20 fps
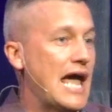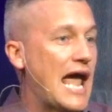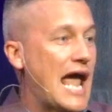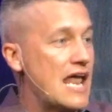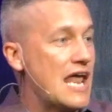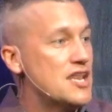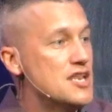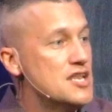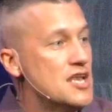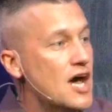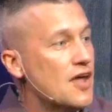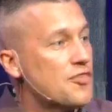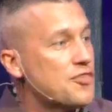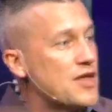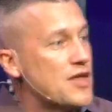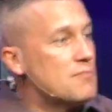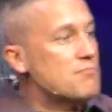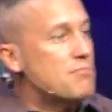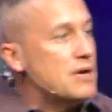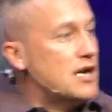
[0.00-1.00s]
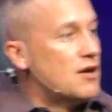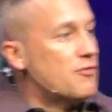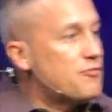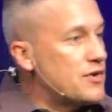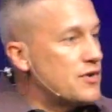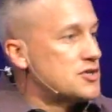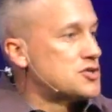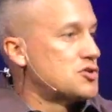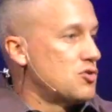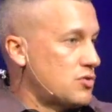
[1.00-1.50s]
and nothing
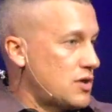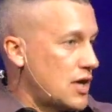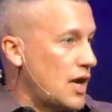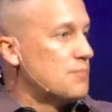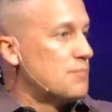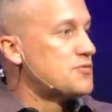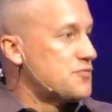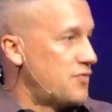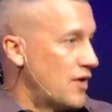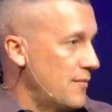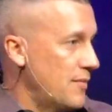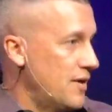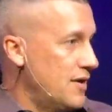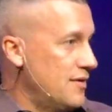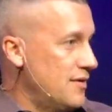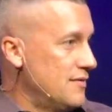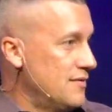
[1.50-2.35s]
beneficial comes from it,